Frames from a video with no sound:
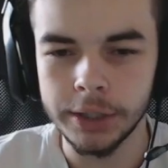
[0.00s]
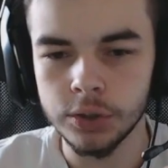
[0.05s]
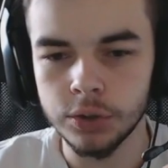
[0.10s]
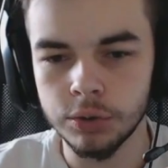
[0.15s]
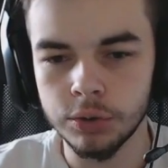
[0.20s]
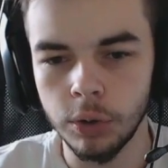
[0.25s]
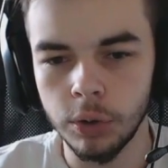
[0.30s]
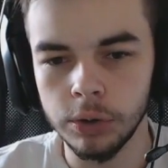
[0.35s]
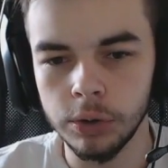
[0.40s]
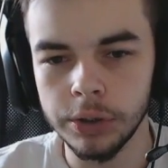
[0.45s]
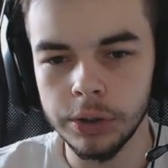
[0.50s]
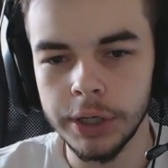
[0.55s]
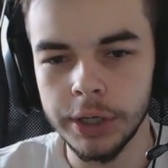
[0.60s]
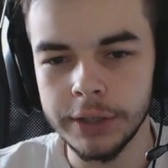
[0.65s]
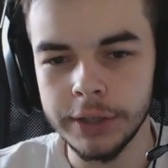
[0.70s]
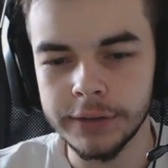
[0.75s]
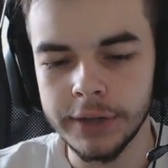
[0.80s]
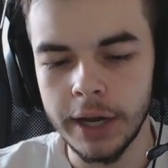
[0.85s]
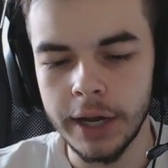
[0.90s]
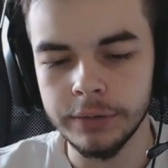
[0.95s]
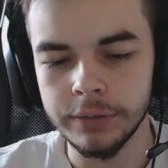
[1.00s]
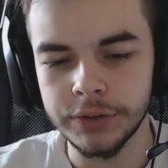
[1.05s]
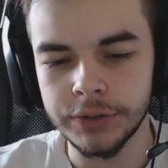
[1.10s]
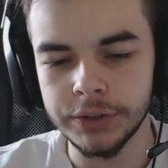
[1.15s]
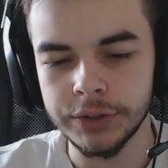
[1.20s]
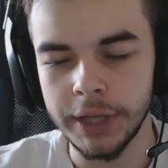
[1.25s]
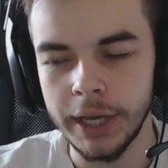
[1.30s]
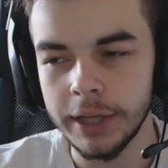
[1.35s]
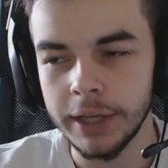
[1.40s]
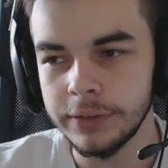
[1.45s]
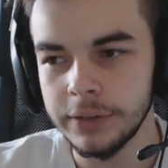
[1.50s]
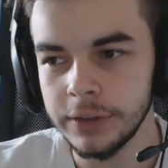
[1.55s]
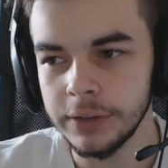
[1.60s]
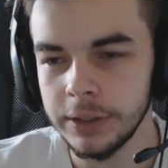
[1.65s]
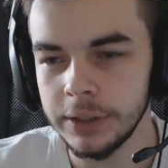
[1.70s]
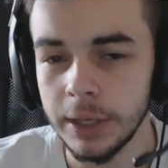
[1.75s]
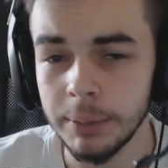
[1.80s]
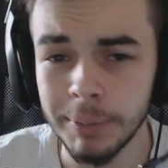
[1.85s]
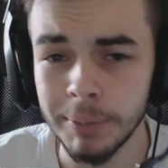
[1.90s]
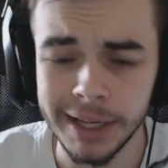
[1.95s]
controller, it's kind of
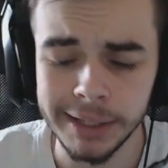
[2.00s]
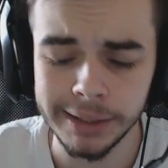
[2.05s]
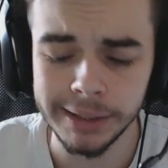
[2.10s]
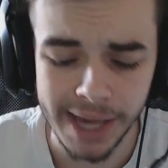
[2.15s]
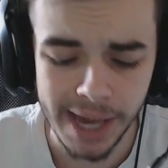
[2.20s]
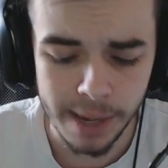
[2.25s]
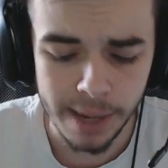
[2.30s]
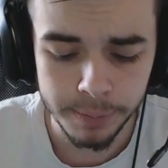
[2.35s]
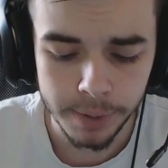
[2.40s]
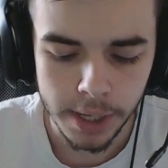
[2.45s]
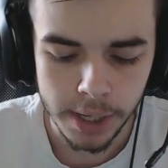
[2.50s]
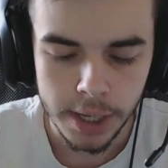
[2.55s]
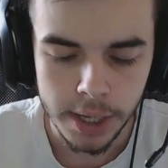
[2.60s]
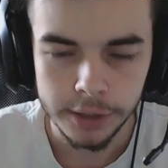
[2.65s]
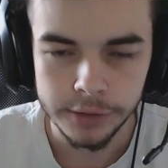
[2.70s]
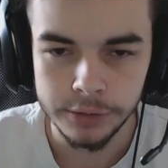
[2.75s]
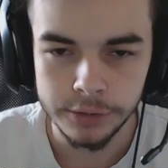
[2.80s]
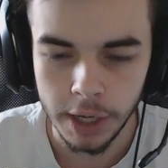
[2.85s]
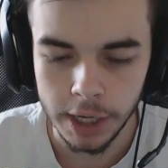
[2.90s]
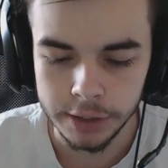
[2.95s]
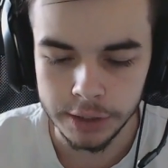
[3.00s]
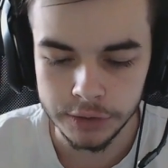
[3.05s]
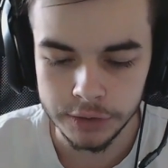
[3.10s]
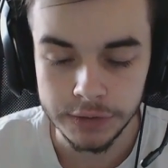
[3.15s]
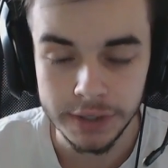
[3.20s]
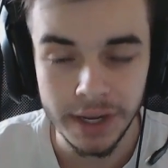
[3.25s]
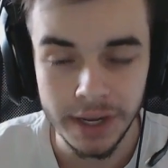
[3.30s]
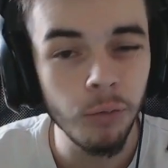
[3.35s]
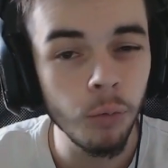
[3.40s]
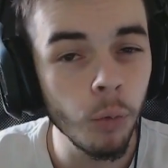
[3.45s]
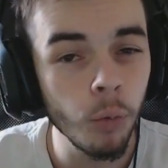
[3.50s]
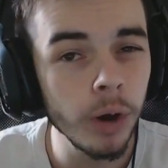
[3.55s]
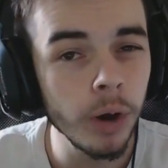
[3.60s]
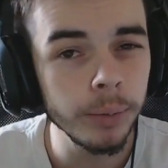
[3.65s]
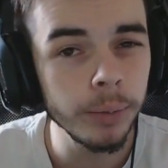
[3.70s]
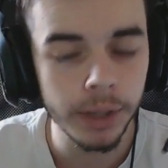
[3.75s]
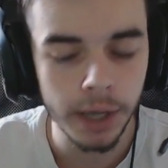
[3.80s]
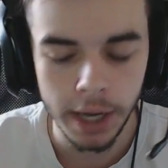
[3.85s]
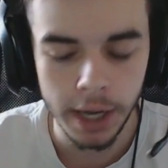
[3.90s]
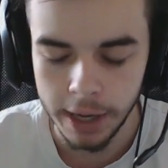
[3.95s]
slanted in my lap, so I just have
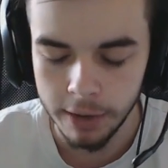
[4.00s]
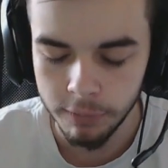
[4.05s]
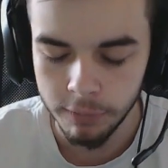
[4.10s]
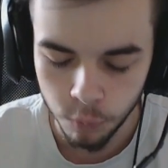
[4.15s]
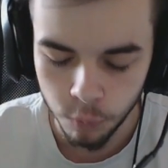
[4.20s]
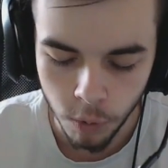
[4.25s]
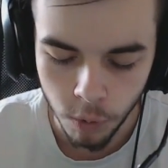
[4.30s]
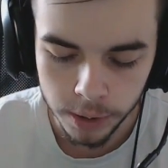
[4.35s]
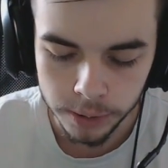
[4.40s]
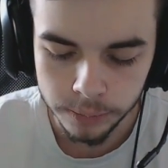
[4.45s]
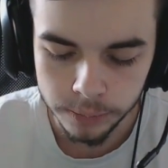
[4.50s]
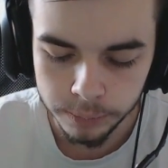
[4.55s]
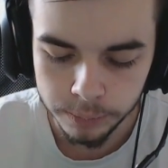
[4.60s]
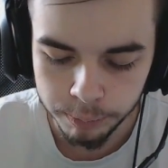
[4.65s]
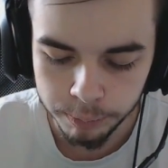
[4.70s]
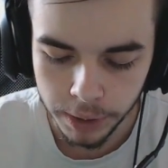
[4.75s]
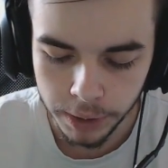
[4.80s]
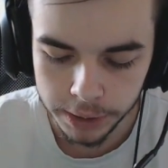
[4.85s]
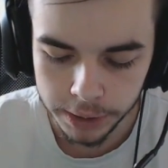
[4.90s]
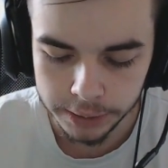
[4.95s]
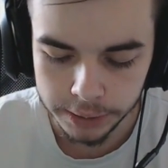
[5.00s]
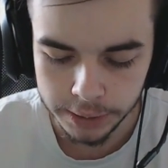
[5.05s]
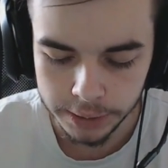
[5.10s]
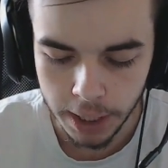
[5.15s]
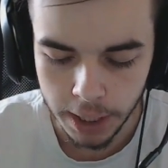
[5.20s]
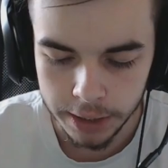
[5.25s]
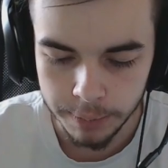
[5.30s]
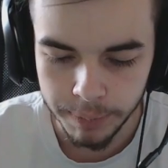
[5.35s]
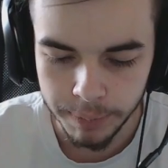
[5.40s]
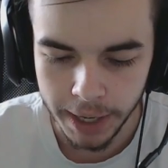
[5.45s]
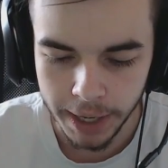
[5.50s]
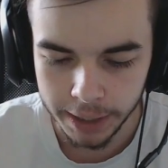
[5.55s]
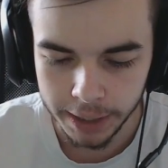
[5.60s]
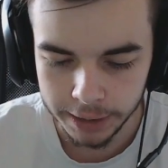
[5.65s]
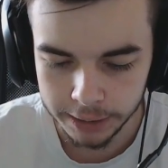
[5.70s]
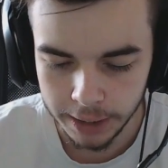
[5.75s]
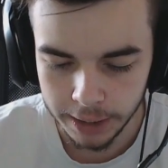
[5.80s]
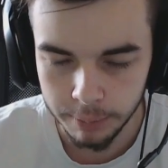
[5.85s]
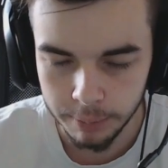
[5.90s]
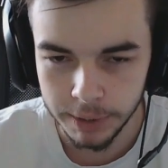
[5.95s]
one button on the back,
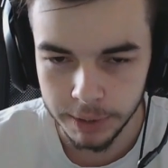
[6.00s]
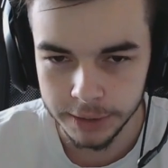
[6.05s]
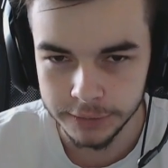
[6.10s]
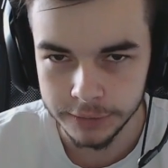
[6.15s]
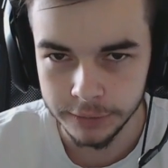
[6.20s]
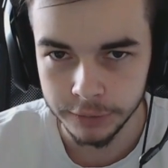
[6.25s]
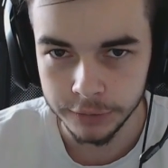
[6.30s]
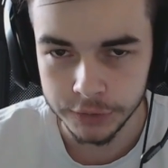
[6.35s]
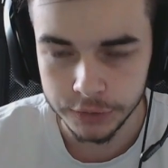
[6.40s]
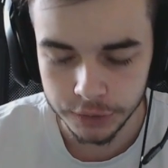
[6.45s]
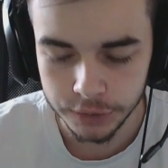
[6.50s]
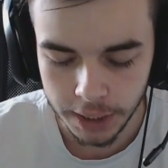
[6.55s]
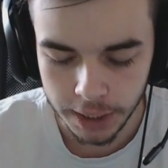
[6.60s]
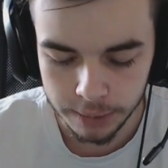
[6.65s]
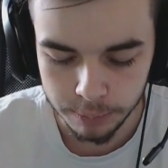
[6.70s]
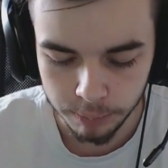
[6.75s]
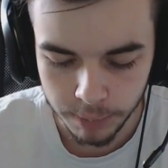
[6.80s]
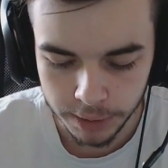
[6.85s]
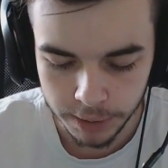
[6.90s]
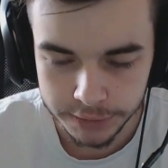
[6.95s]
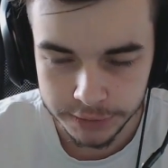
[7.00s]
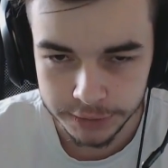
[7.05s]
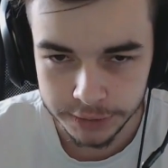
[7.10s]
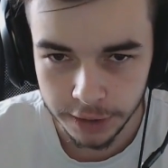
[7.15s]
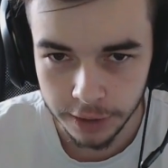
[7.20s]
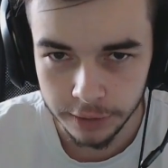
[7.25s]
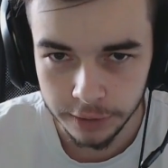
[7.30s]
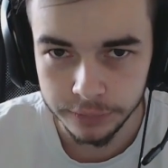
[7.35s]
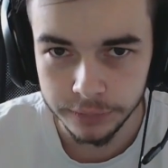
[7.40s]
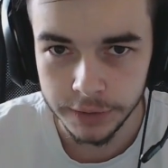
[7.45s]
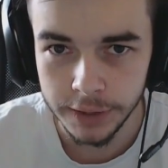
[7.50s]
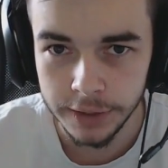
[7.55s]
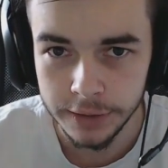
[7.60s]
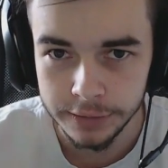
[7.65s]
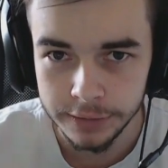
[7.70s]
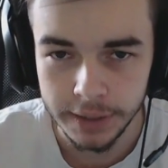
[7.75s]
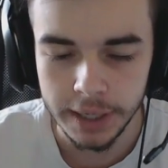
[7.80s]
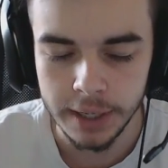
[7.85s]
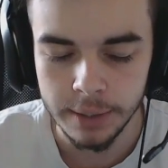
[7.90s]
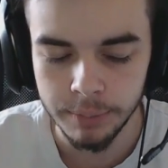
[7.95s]
and that makes it so that my Scuf
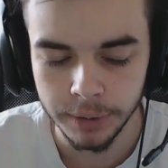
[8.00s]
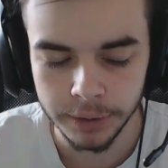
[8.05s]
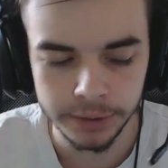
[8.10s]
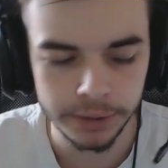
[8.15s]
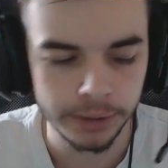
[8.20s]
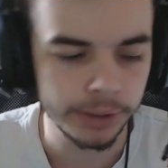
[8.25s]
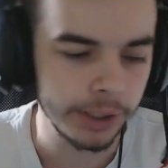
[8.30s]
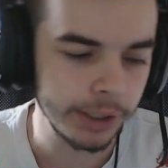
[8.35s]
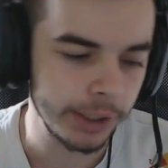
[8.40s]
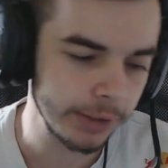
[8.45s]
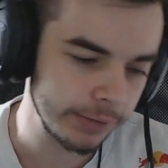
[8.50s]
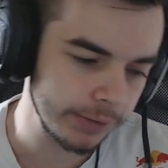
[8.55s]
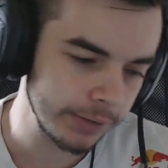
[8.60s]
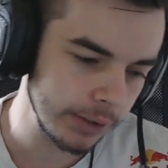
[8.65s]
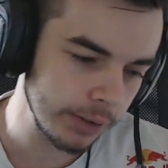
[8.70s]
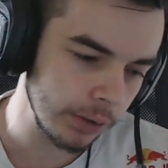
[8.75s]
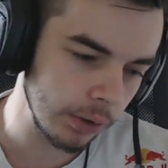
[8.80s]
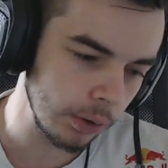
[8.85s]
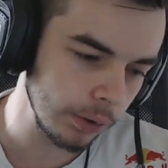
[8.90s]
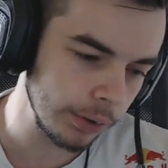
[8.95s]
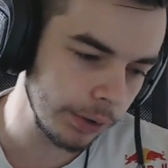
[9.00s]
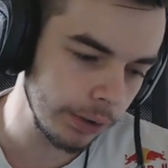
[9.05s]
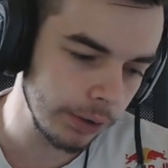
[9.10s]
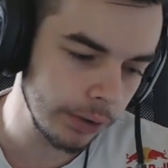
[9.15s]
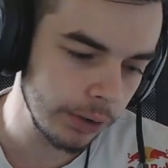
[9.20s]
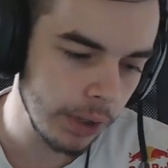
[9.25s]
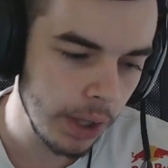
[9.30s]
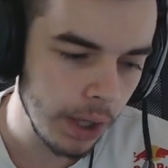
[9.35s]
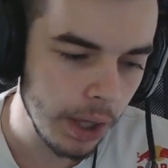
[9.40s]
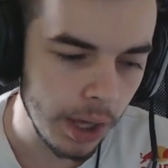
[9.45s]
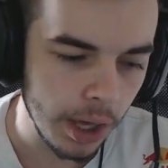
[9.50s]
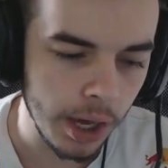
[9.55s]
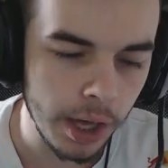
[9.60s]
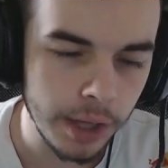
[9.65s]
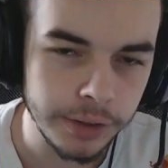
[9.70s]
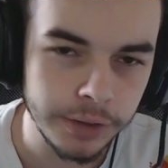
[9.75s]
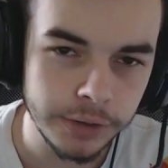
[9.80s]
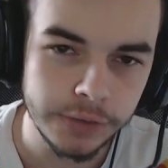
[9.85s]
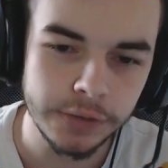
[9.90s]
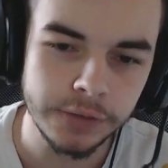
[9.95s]
is the A button, like I said earlier.
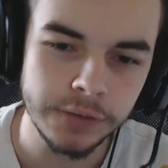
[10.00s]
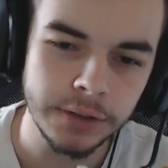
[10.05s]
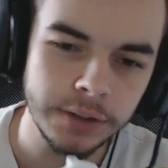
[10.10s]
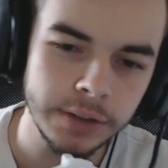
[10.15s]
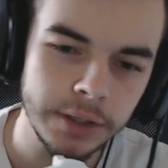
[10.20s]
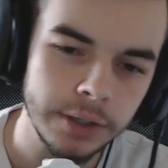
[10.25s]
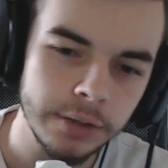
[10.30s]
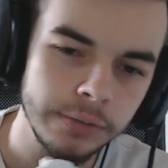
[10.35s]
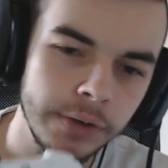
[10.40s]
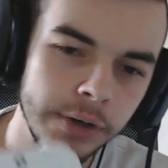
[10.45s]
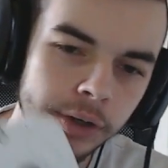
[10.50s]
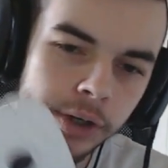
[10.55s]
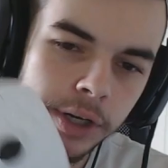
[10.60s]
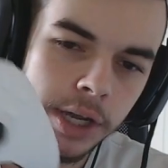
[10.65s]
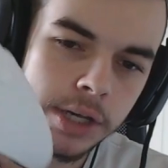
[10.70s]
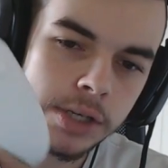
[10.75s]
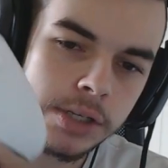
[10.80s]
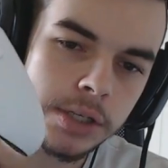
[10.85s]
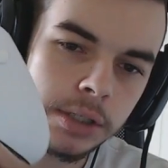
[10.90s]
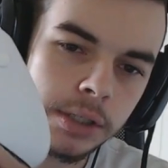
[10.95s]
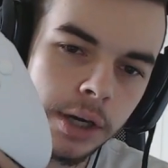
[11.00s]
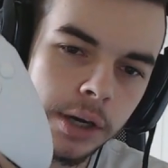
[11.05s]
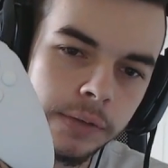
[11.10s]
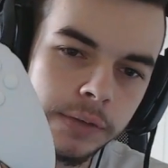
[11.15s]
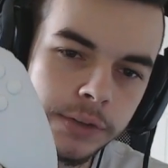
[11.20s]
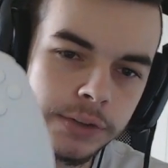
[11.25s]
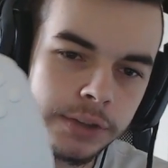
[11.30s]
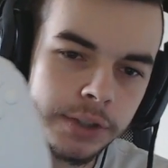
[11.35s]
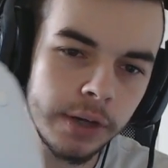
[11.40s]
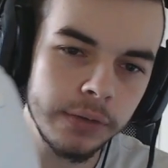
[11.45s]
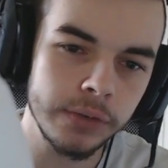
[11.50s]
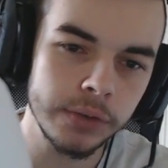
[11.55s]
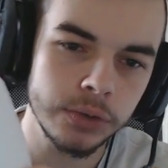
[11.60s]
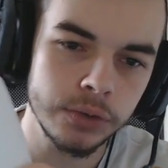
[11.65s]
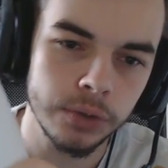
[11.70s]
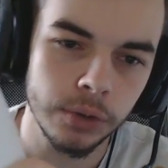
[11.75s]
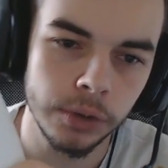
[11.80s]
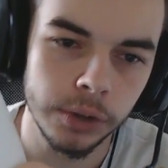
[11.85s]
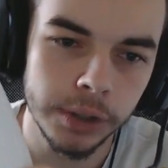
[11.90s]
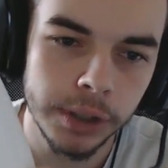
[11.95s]
This is another variation of the Scuf
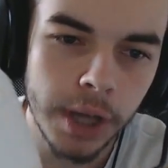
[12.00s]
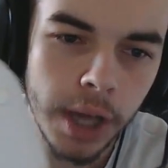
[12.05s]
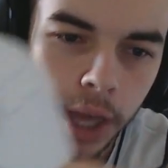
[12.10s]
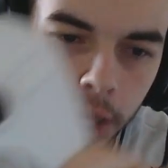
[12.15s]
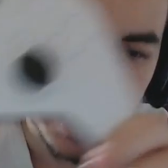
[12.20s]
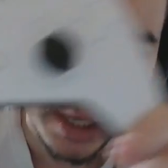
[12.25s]
controller.